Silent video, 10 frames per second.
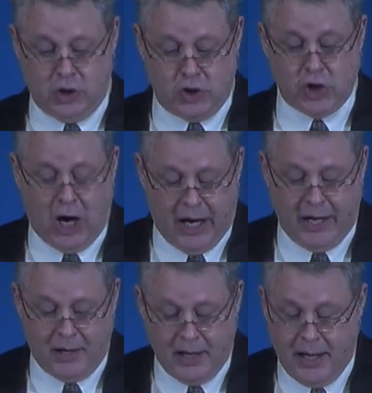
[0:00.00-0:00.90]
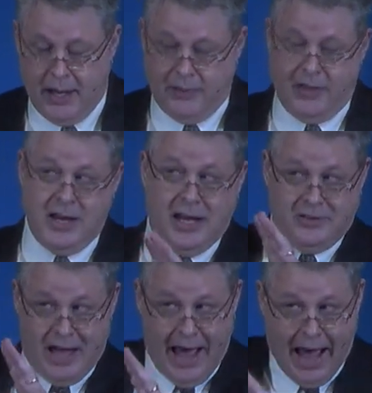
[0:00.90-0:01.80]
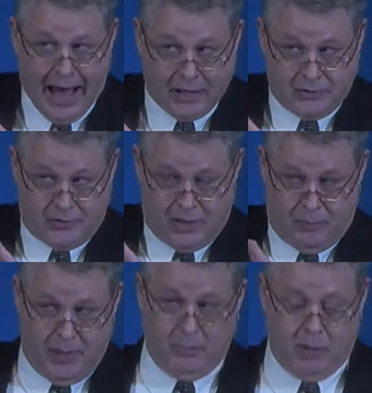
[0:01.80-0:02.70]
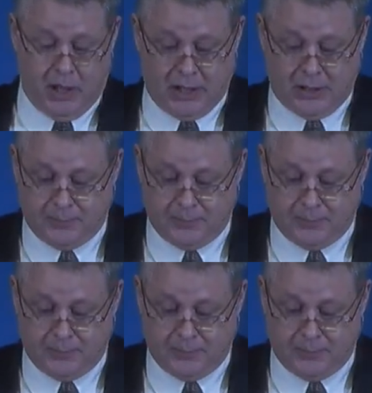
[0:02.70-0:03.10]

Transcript: John. Then you get to Acts, a big book.